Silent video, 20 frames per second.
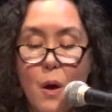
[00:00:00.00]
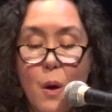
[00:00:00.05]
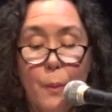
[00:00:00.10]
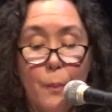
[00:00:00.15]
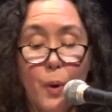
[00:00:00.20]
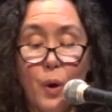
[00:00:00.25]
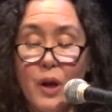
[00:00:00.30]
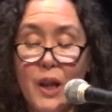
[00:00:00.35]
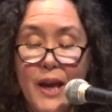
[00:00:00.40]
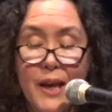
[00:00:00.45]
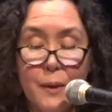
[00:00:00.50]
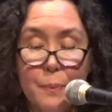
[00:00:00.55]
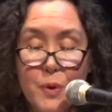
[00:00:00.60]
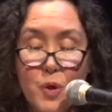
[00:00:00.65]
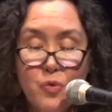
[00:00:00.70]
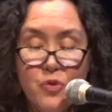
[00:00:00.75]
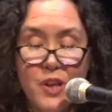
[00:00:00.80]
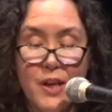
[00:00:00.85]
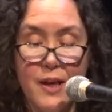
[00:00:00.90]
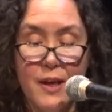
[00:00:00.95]
more like
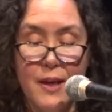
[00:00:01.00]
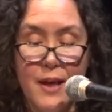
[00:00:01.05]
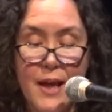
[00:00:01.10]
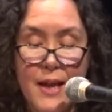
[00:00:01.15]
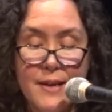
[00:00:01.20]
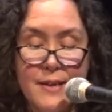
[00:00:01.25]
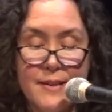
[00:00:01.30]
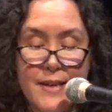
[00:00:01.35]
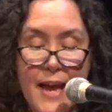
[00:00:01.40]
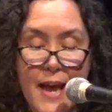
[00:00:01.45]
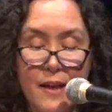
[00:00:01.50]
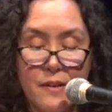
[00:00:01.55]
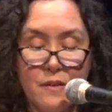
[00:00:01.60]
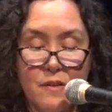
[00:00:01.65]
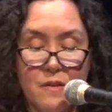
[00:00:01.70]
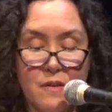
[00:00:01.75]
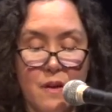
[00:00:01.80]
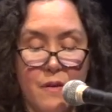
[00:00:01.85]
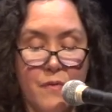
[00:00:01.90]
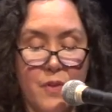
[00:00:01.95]
music and
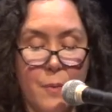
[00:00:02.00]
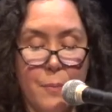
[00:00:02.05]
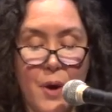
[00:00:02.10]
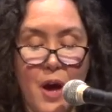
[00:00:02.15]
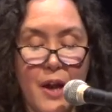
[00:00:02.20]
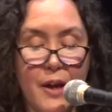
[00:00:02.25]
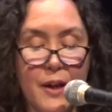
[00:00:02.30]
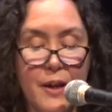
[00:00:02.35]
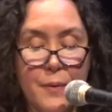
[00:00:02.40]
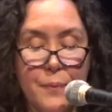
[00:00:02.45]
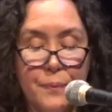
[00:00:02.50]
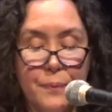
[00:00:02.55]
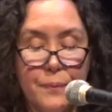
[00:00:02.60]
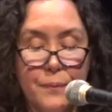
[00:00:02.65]
dance of the body,